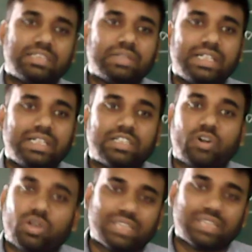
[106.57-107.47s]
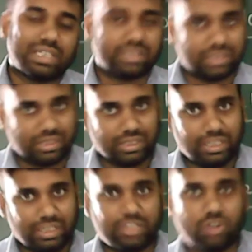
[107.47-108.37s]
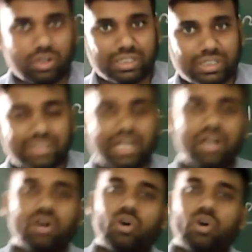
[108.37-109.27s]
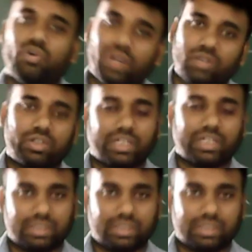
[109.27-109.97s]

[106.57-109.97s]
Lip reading: it causes the overloading.